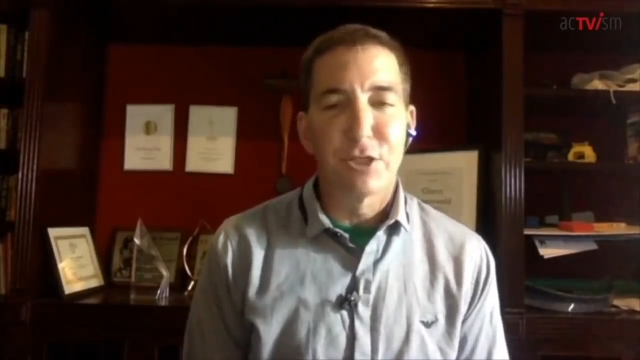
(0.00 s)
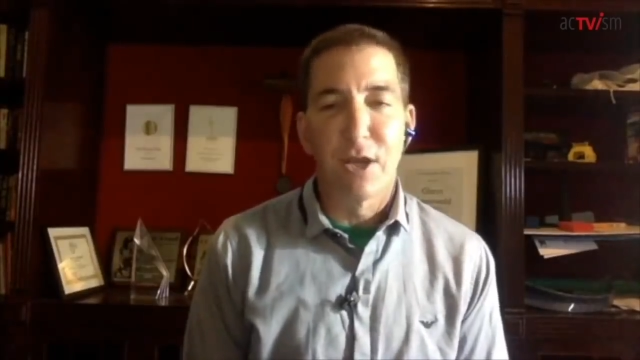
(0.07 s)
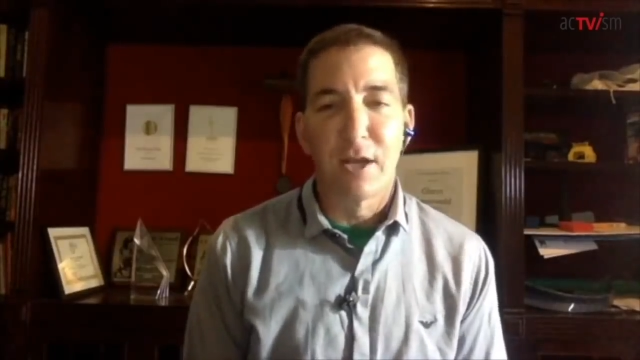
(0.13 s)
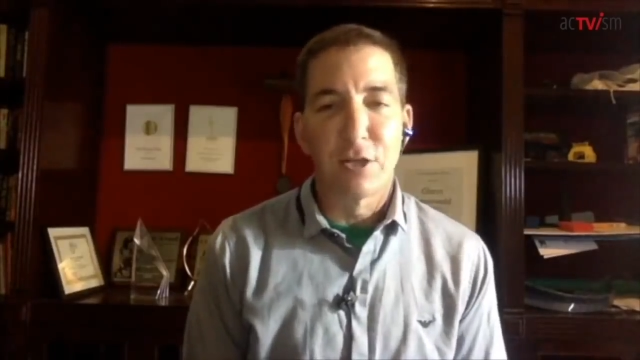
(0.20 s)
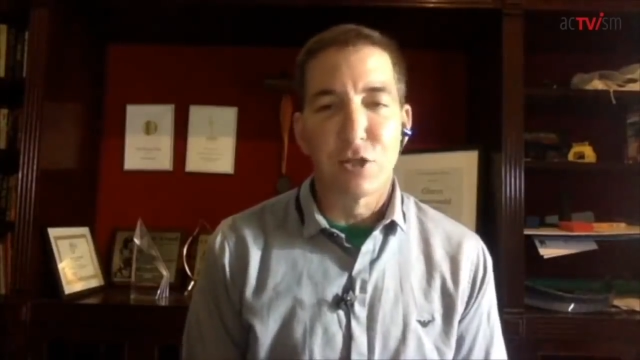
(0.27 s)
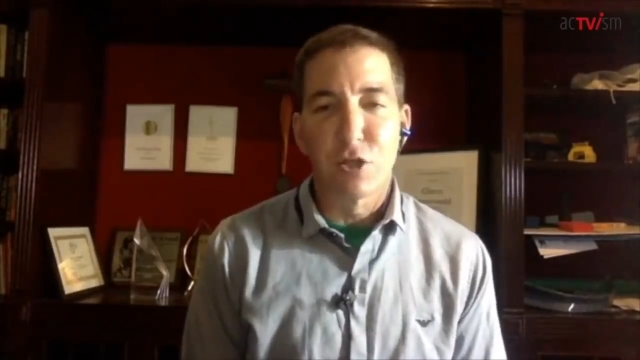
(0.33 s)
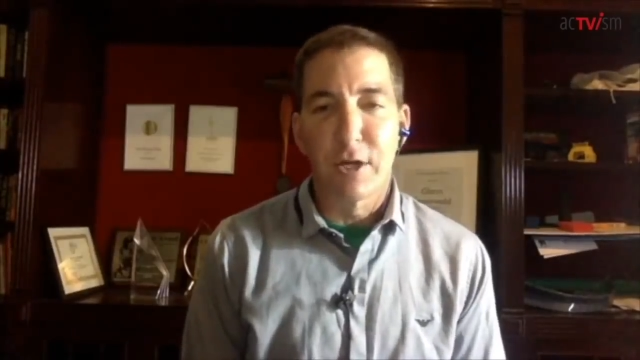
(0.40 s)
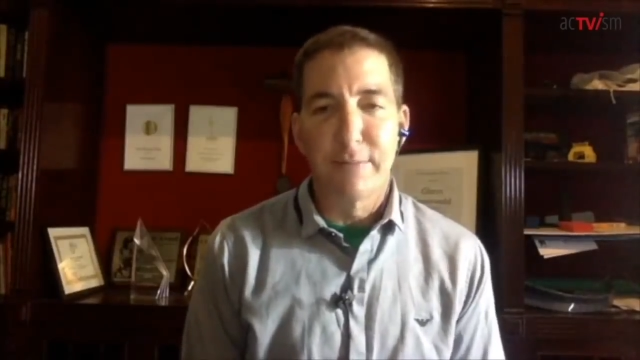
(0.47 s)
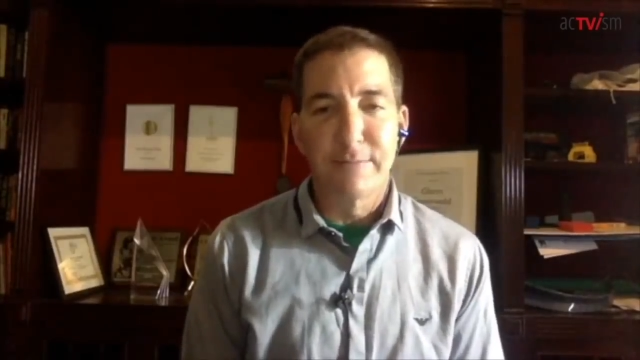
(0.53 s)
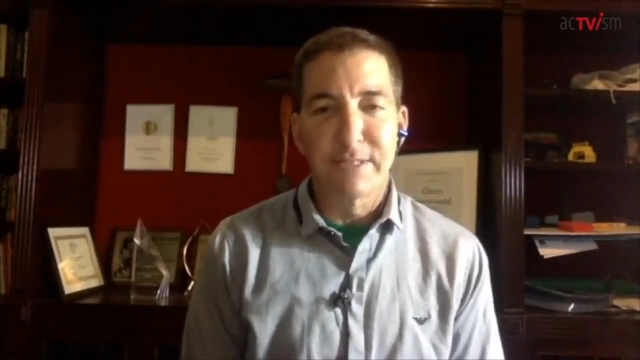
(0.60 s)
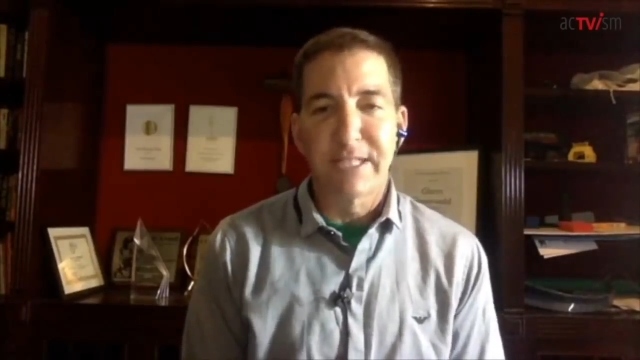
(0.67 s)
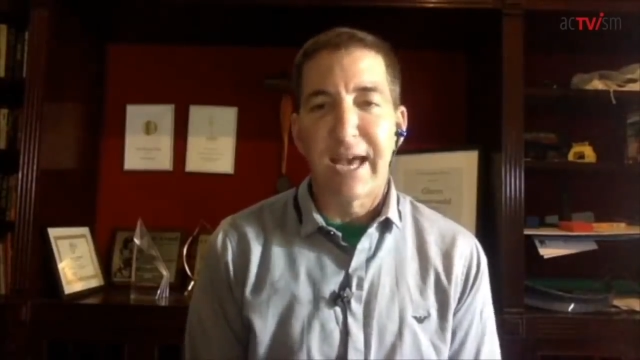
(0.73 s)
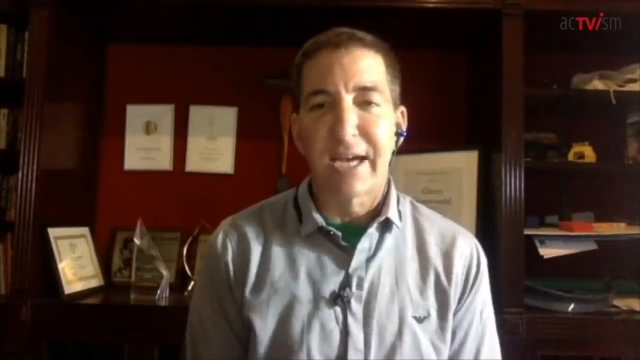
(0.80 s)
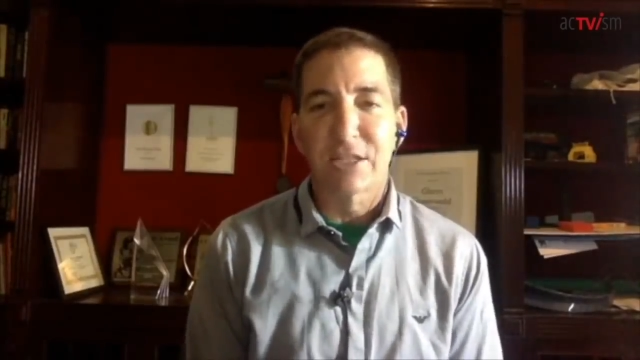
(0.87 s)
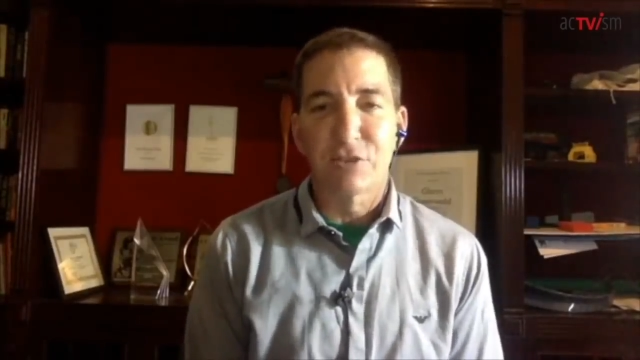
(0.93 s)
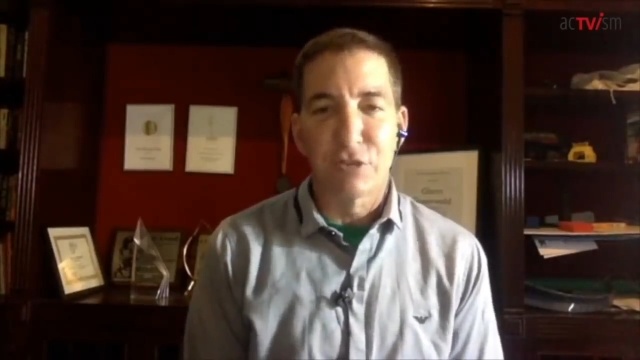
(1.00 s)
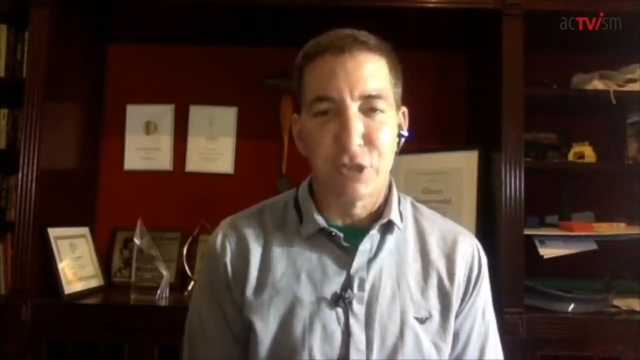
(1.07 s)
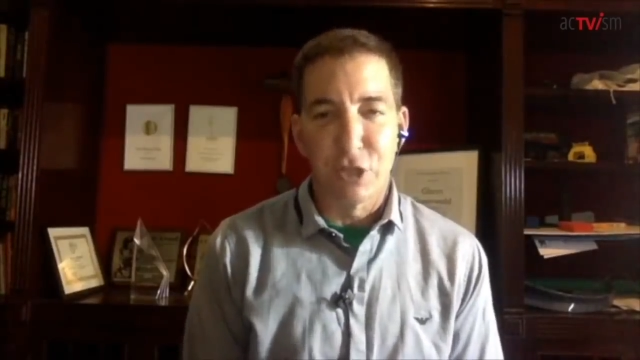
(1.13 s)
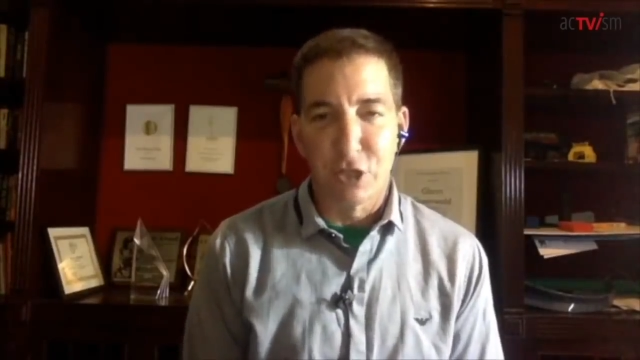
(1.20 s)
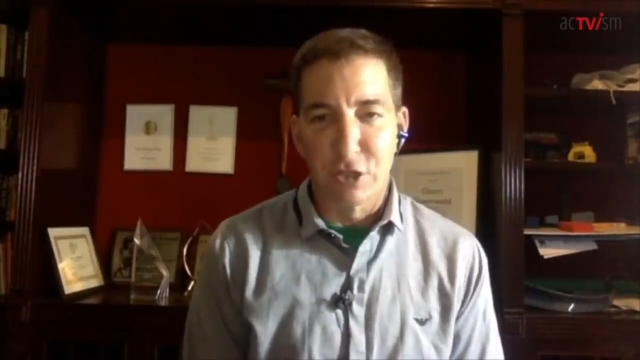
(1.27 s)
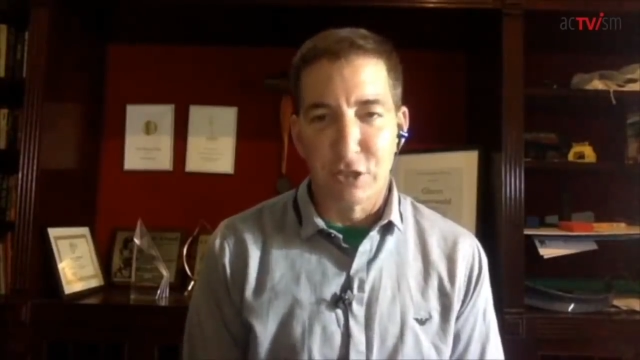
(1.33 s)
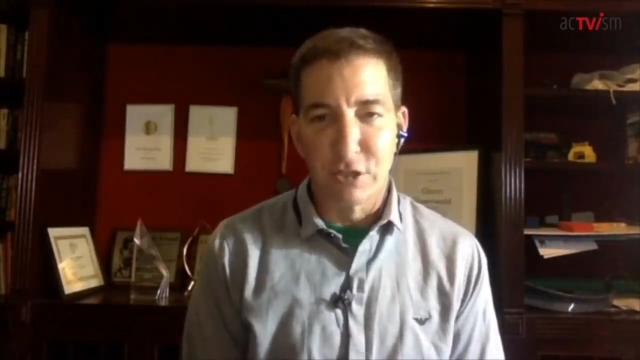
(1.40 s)
Donald Trump's tax
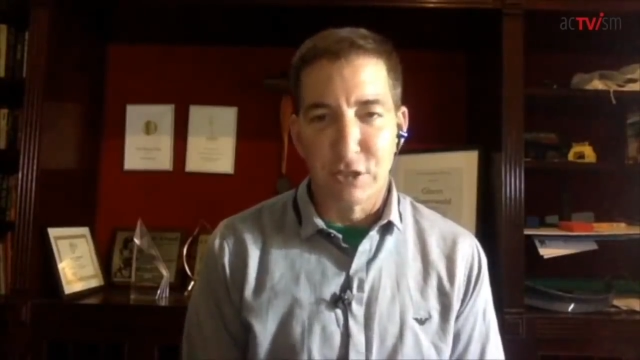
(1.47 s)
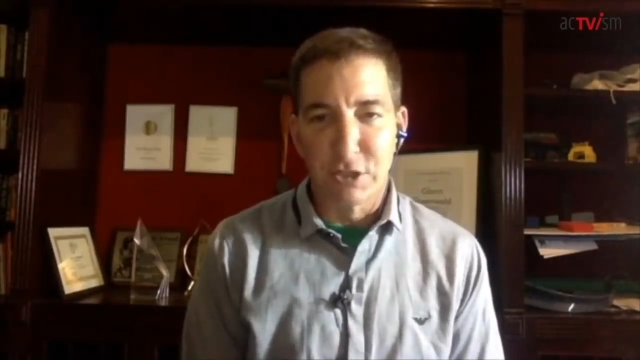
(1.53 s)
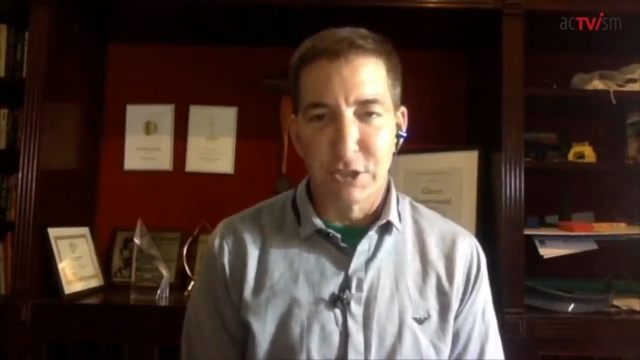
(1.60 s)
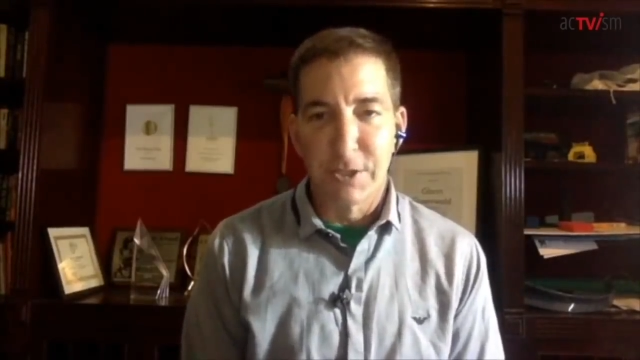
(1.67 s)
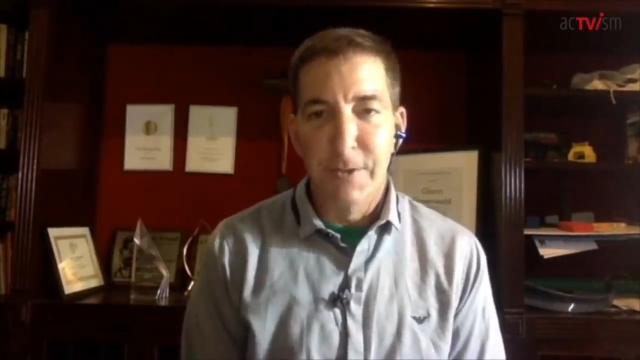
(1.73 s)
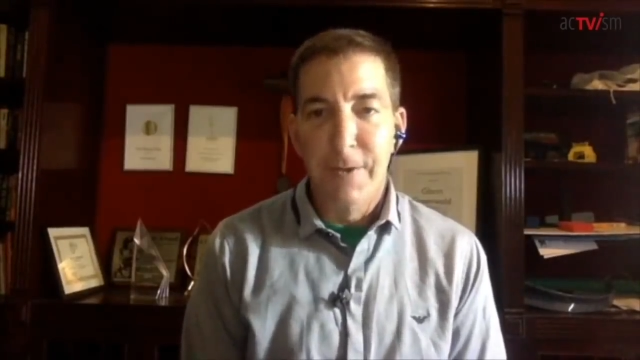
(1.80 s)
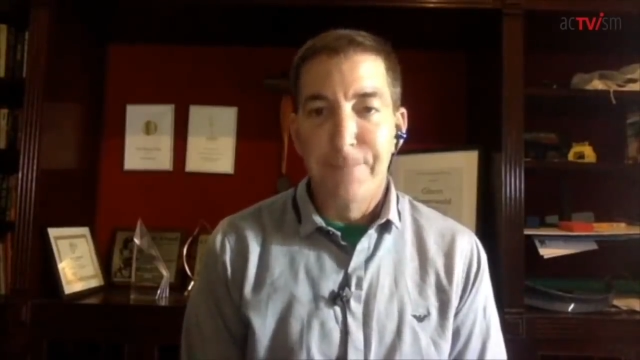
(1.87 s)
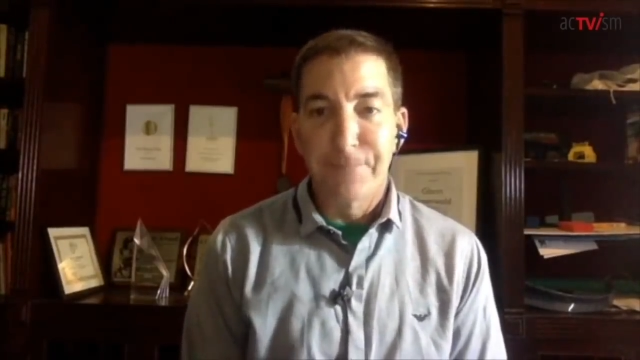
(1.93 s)
returns,